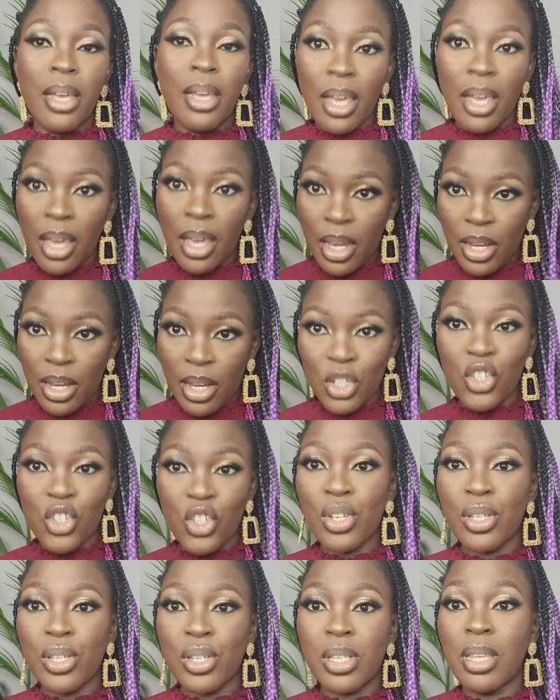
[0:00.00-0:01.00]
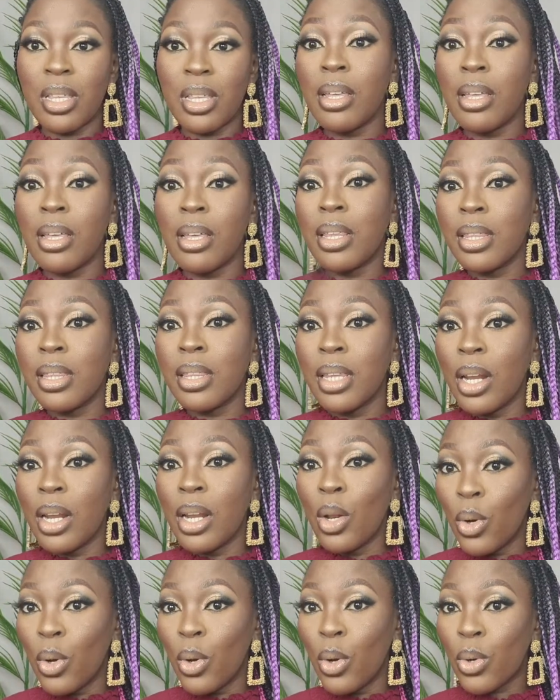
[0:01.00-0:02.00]
It's just the
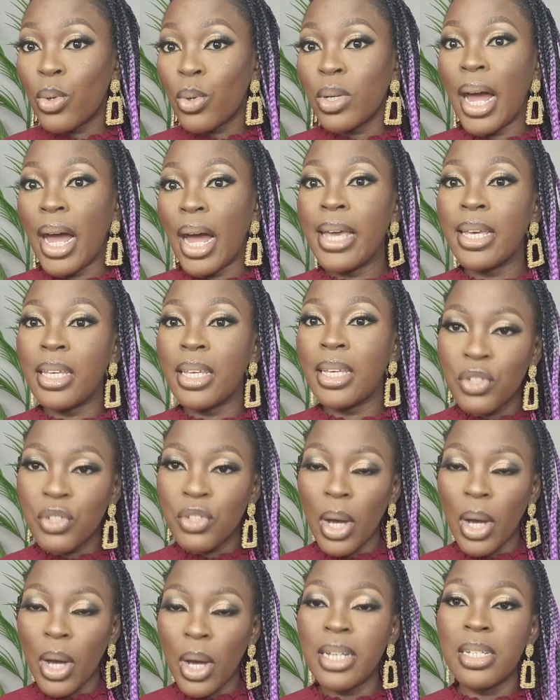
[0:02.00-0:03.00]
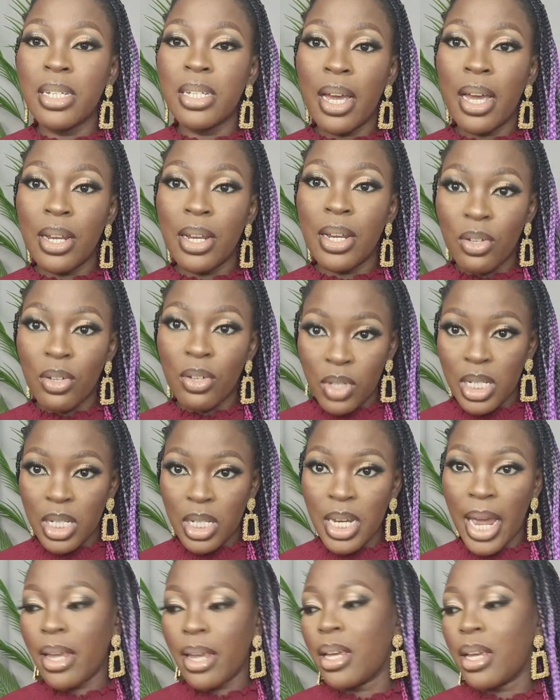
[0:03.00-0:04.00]
look that it gives you at the end of the
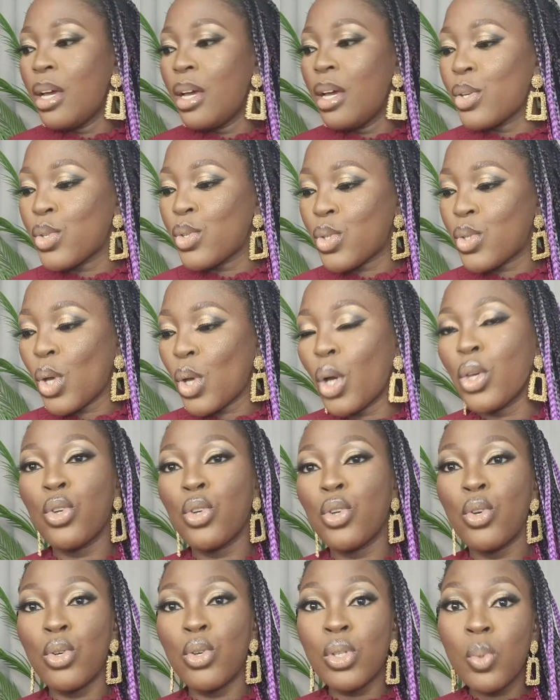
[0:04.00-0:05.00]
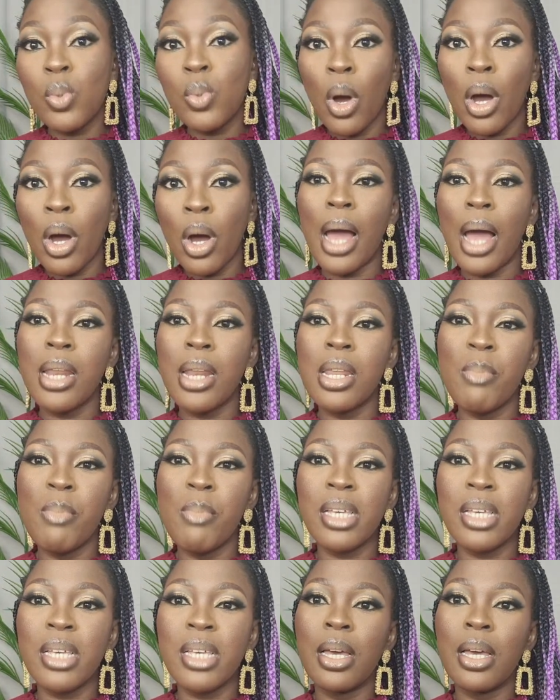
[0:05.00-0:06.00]
day. So you use one and it
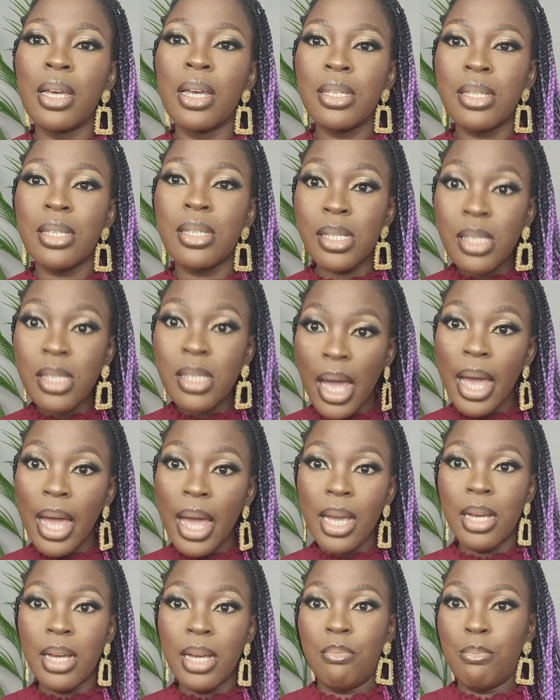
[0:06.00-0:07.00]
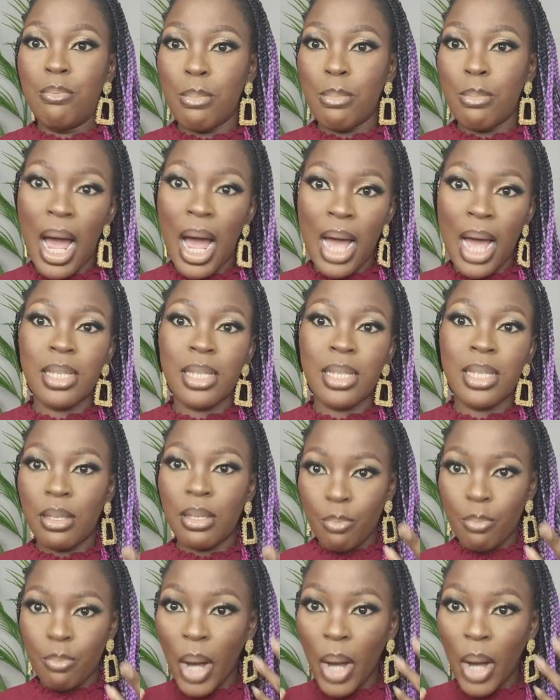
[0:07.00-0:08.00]
makes it stay matte,
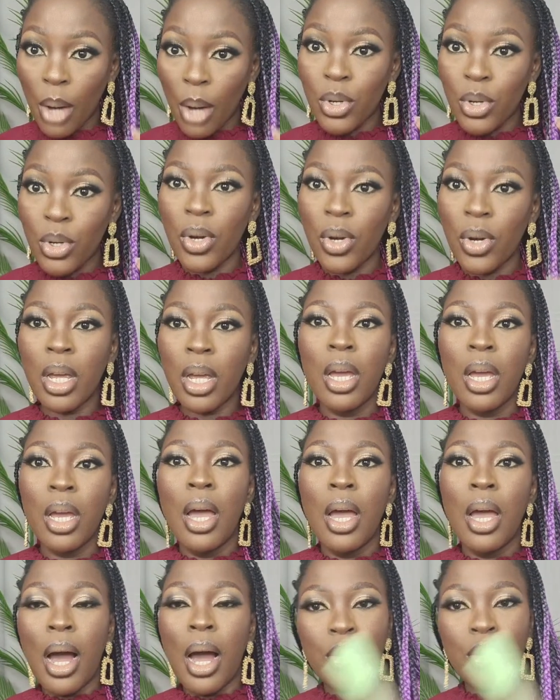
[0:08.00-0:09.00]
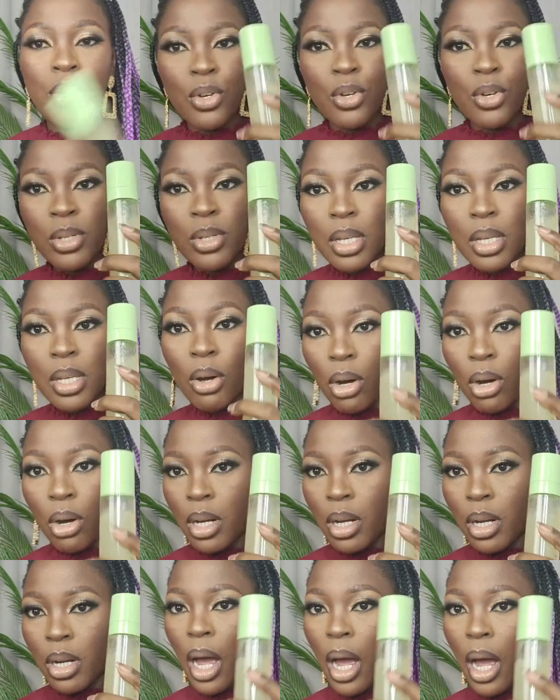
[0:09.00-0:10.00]
powdery, and you use the
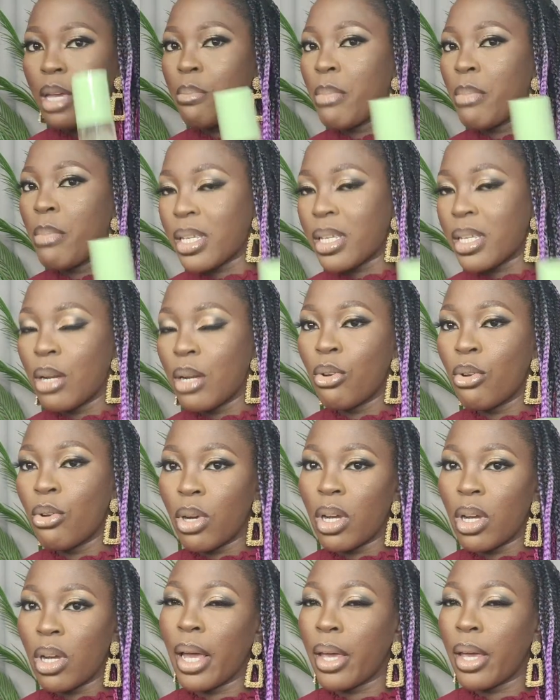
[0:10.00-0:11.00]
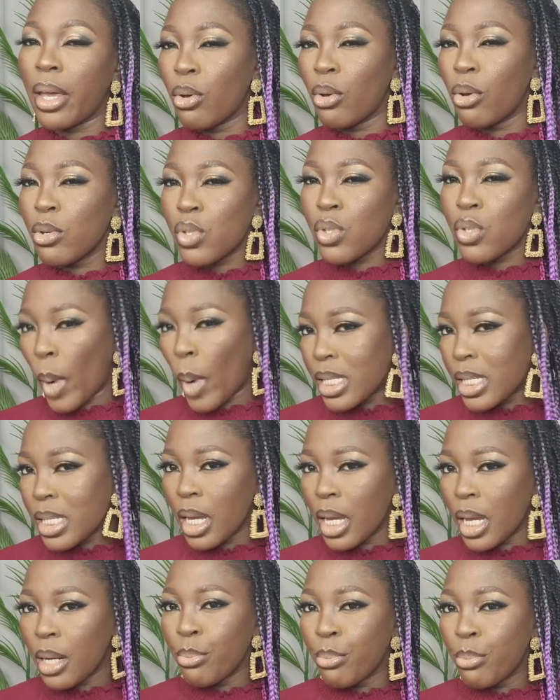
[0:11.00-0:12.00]
other, it makes it look like you're
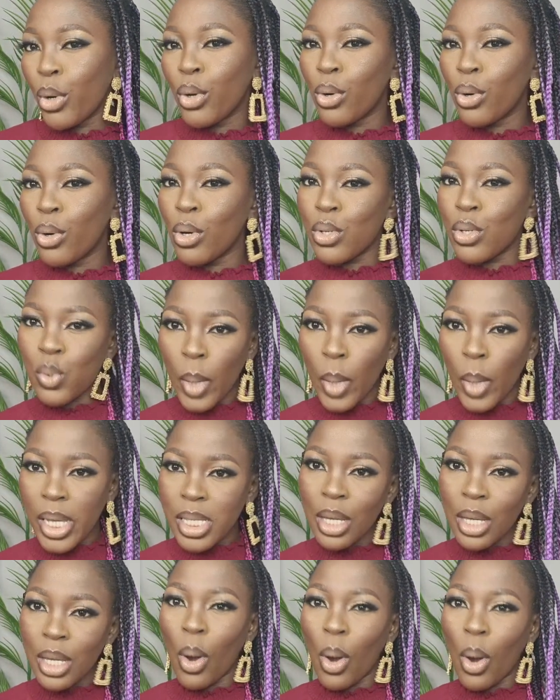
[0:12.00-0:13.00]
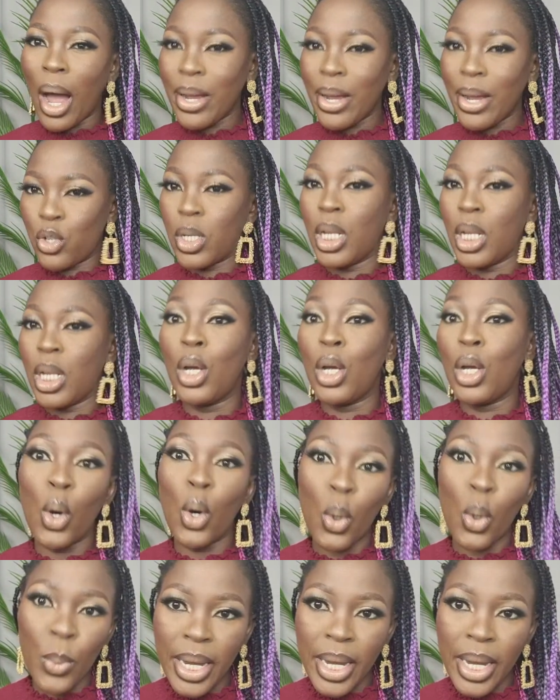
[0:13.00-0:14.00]
sweating, but you're not sweating, you're actually
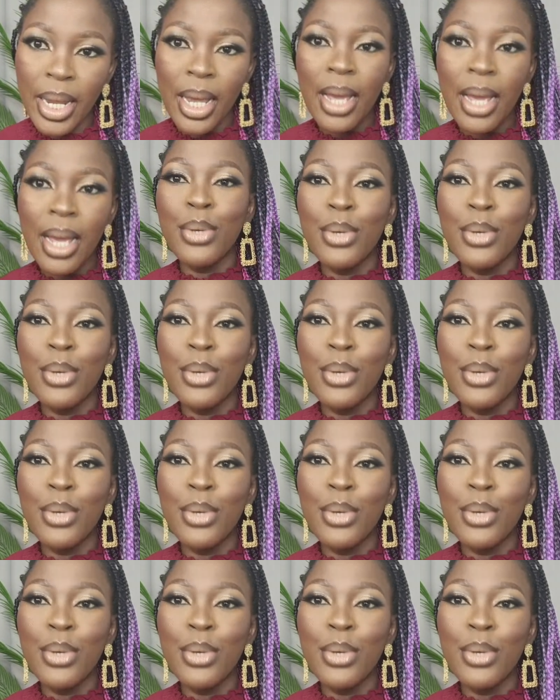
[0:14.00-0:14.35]
glowing.